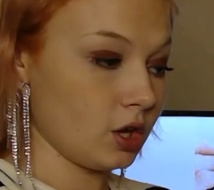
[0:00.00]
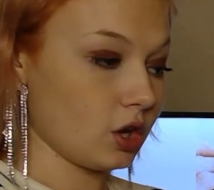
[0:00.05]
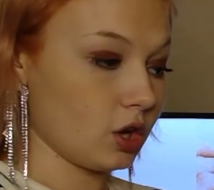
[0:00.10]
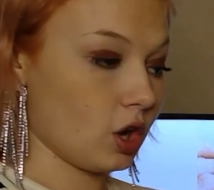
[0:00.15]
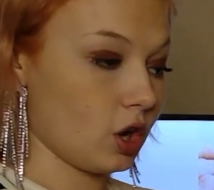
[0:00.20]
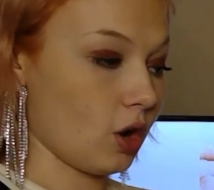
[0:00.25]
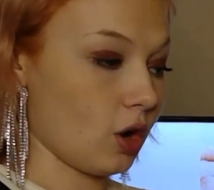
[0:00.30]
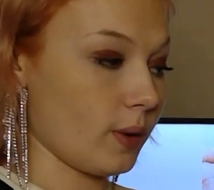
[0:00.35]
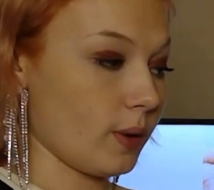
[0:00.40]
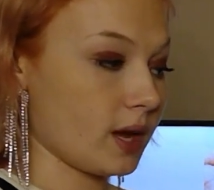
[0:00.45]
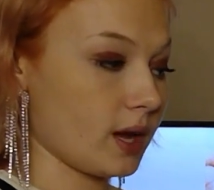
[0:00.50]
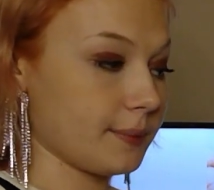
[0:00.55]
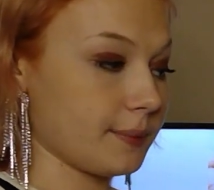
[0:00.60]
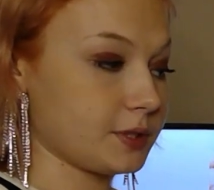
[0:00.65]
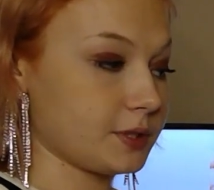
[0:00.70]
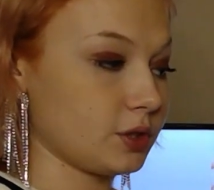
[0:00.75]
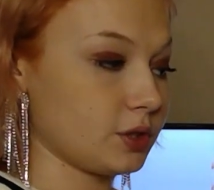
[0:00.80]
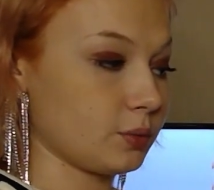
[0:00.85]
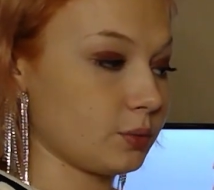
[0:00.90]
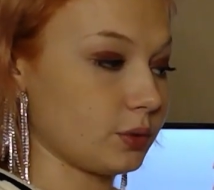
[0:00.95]
going up to
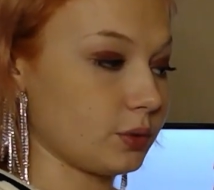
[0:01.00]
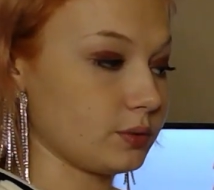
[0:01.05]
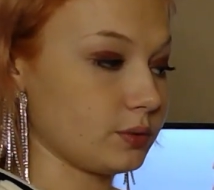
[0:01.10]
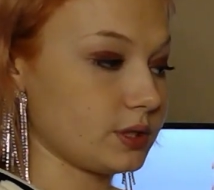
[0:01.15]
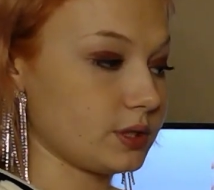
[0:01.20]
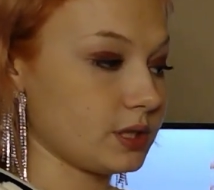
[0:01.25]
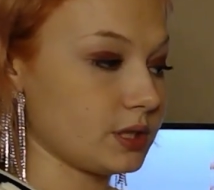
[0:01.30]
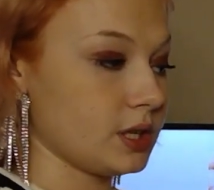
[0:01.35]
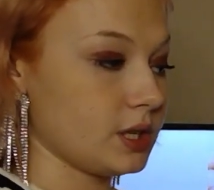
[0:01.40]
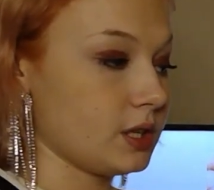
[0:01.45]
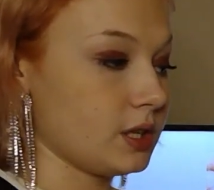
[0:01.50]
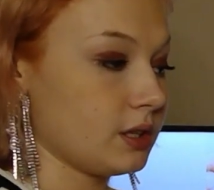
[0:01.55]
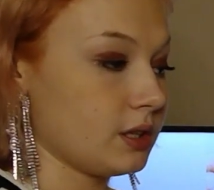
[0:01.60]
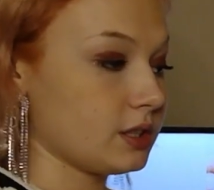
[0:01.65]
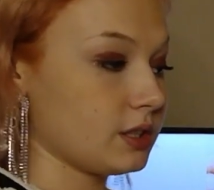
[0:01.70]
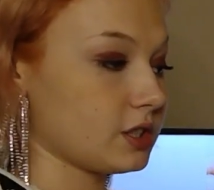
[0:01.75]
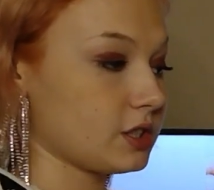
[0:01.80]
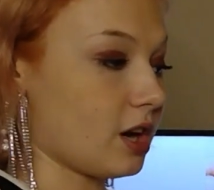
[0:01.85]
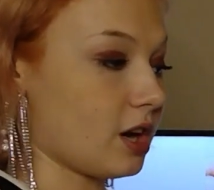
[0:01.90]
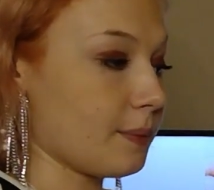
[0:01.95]
the roots,
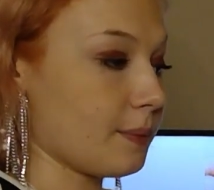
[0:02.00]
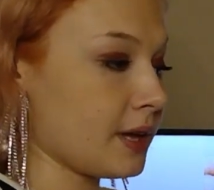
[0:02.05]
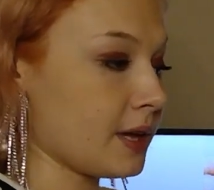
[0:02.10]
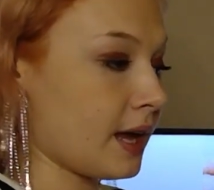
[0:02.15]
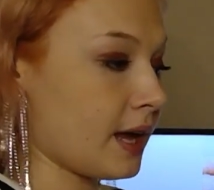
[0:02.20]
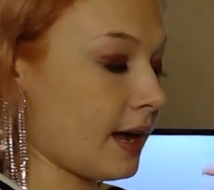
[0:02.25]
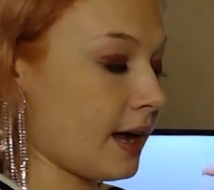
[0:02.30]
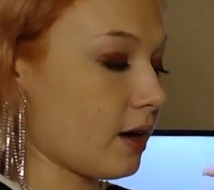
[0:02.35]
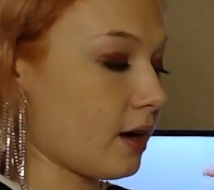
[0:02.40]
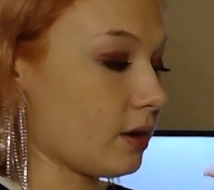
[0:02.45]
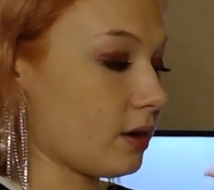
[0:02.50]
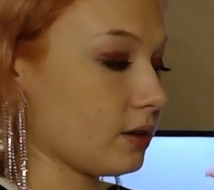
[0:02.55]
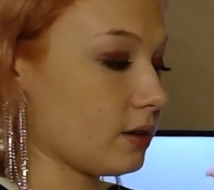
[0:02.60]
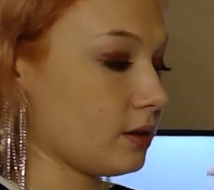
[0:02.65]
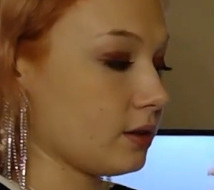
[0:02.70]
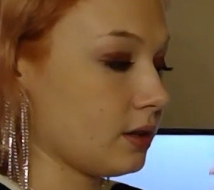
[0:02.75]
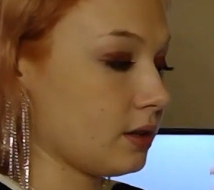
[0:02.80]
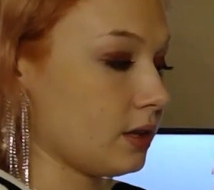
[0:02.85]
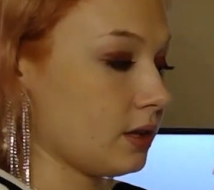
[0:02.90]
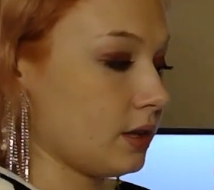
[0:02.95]
stopping at
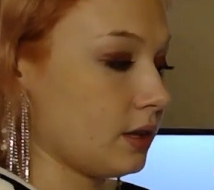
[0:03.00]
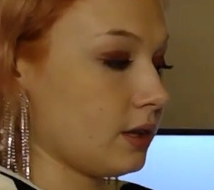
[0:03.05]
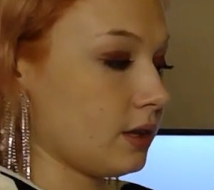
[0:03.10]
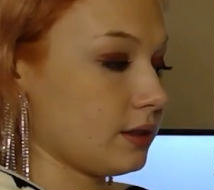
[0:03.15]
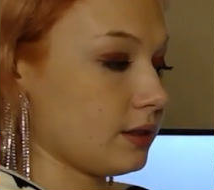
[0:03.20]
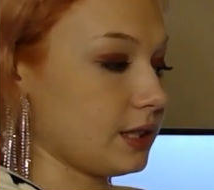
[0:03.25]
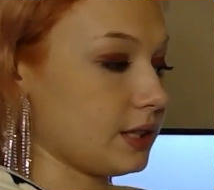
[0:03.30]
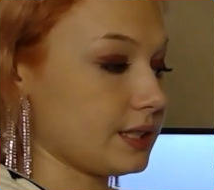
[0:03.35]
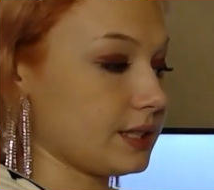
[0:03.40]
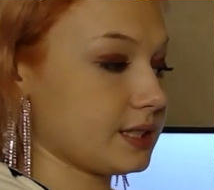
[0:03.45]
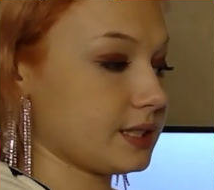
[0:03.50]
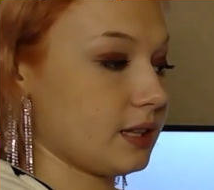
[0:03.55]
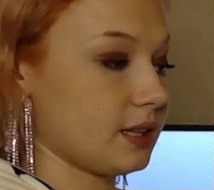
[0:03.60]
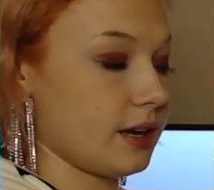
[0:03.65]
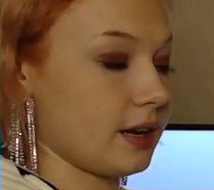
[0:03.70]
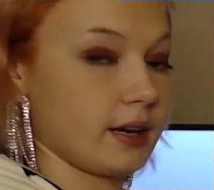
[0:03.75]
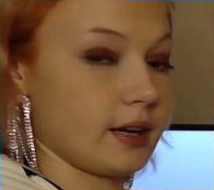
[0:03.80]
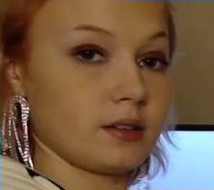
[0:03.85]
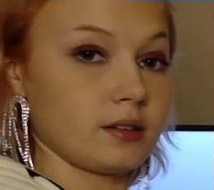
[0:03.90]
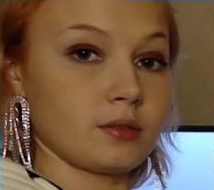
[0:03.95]
this
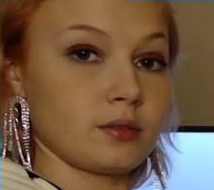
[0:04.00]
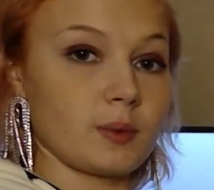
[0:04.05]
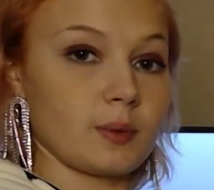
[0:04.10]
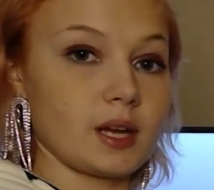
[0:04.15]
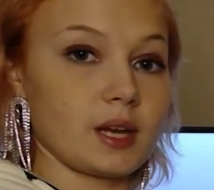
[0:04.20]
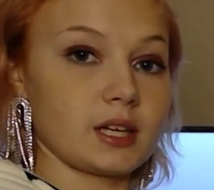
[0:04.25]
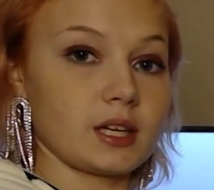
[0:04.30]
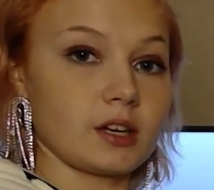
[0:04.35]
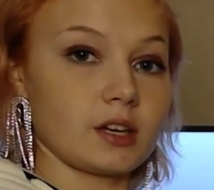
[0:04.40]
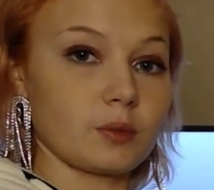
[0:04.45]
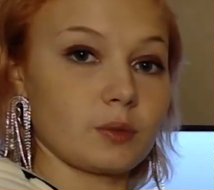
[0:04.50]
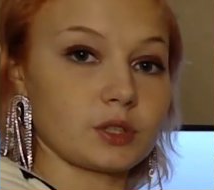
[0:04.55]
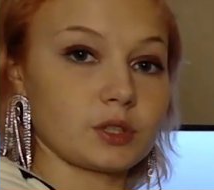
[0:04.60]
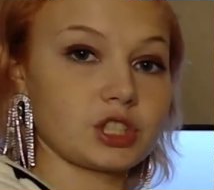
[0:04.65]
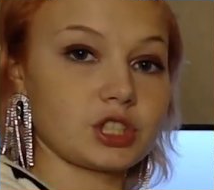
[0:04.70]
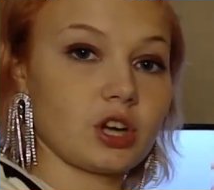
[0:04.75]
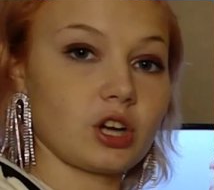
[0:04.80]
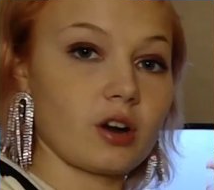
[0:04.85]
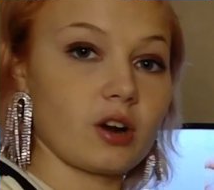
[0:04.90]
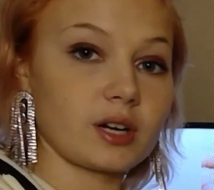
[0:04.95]
line right here, which
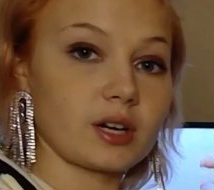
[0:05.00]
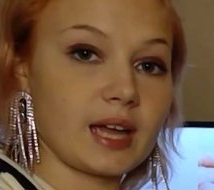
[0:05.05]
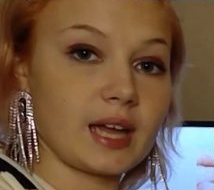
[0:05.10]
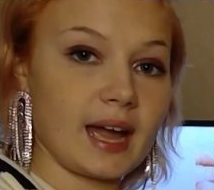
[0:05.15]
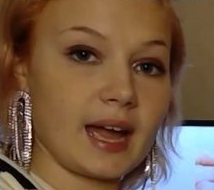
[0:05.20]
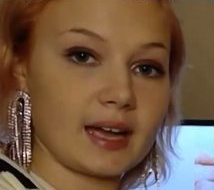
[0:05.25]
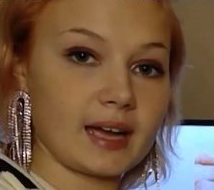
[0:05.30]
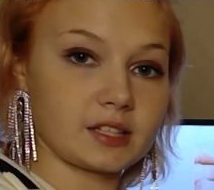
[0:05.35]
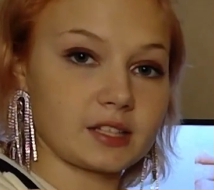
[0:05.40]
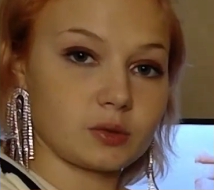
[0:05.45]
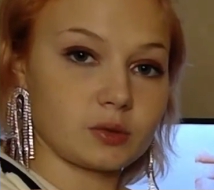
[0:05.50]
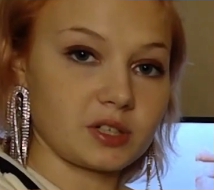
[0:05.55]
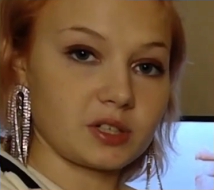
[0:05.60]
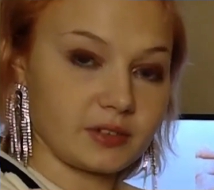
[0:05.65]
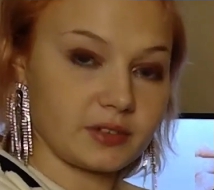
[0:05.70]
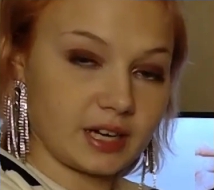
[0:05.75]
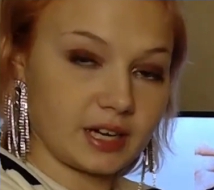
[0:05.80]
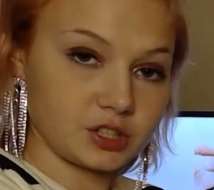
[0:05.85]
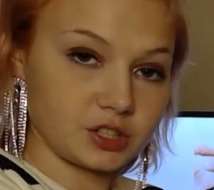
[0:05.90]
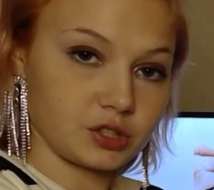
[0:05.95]
she already has sort of a
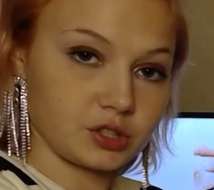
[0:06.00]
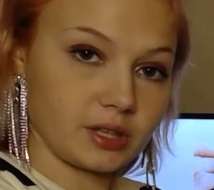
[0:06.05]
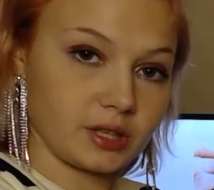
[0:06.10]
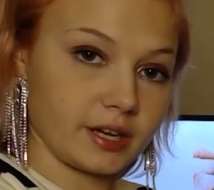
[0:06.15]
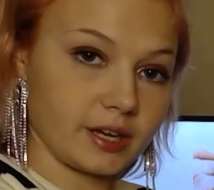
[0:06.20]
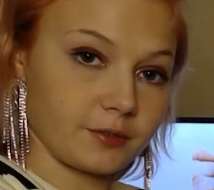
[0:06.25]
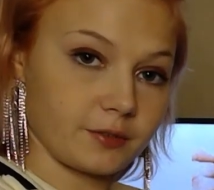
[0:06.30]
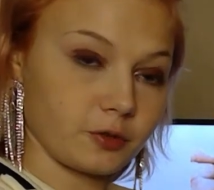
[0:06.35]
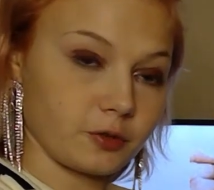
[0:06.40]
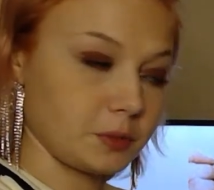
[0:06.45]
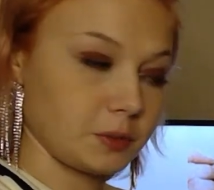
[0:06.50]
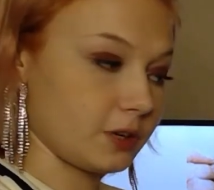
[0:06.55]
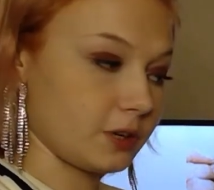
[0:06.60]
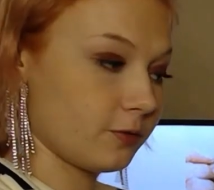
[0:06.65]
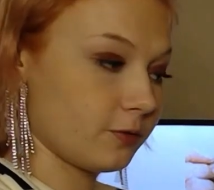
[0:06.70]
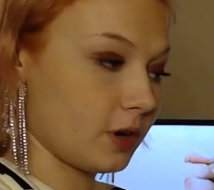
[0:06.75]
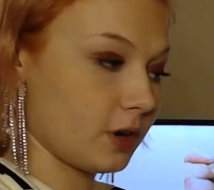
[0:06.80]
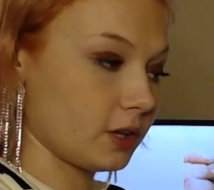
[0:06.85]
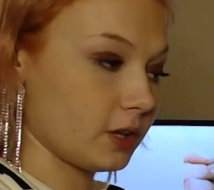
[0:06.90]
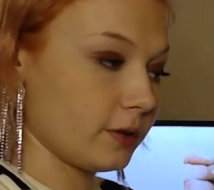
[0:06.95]
natural line for me to
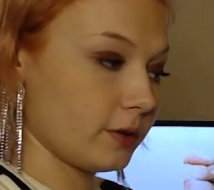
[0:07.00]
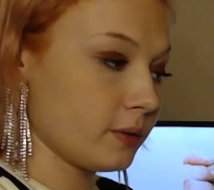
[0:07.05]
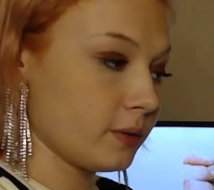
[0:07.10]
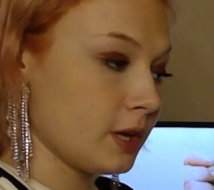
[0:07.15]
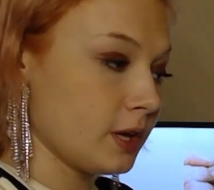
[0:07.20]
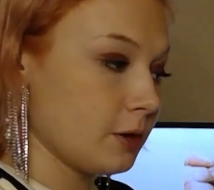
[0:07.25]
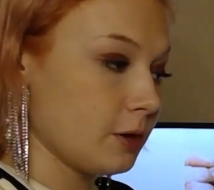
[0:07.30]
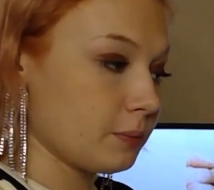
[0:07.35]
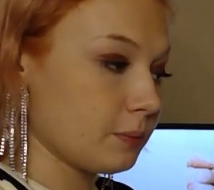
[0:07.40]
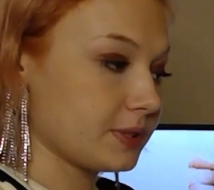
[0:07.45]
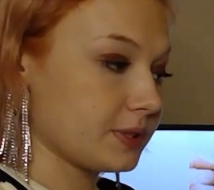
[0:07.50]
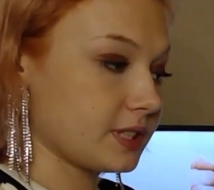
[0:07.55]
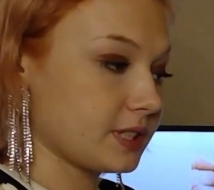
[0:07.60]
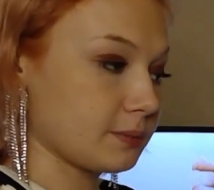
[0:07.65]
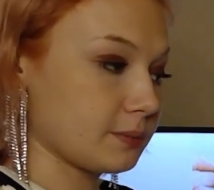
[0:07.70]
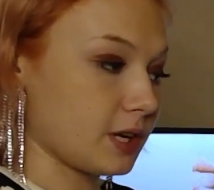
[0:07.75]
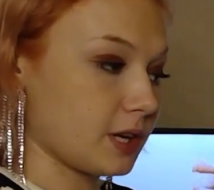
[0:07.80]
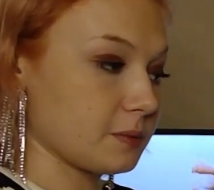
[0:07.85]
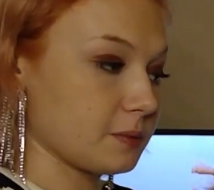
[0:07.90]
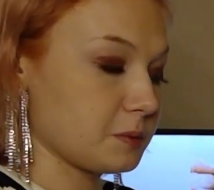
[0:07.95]
follow, but
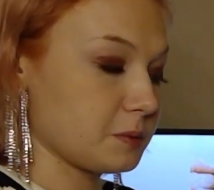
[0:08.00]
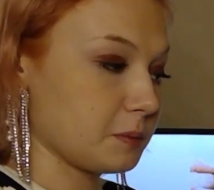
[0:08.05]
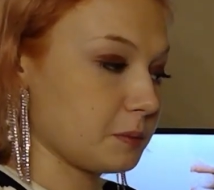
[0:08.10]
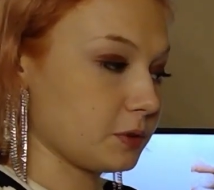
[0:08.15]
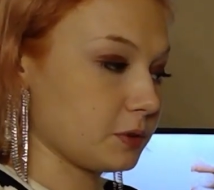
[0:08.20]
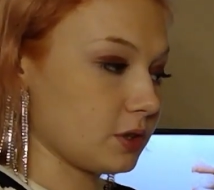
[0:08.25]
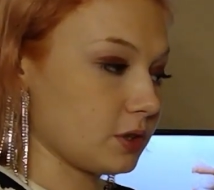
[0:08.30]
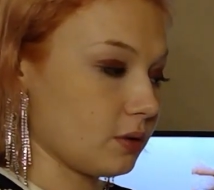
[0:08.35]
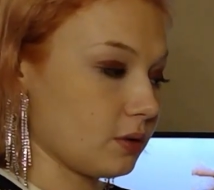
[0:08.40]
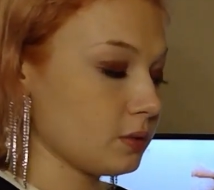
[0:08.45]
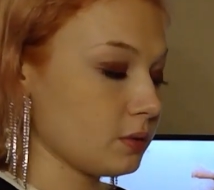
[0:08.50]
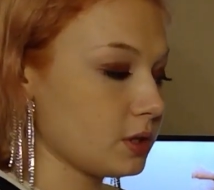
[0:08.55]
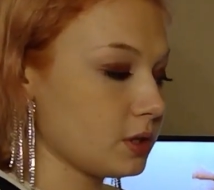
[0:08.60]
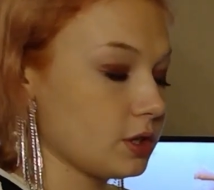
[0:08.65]
sometimes people don't.